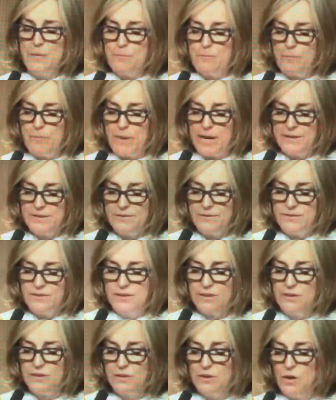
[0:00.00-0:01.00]
but the
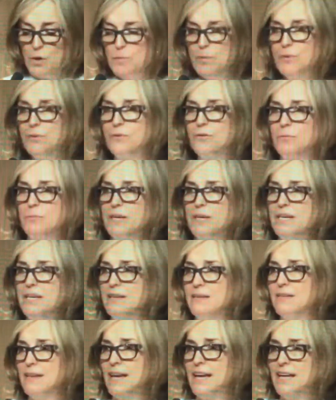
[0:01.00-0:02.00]
global
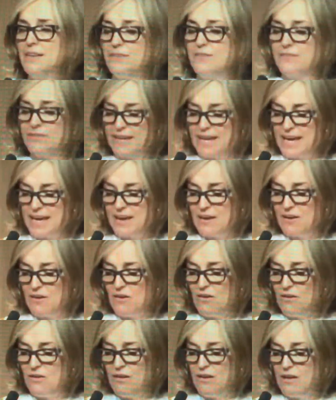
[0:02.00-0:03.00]
speed and scale
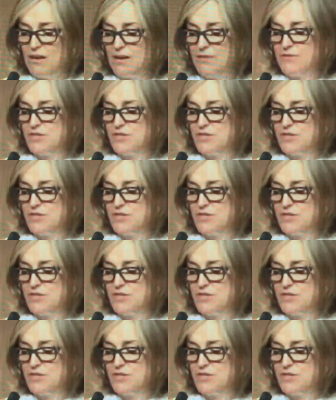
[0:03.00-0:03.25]
of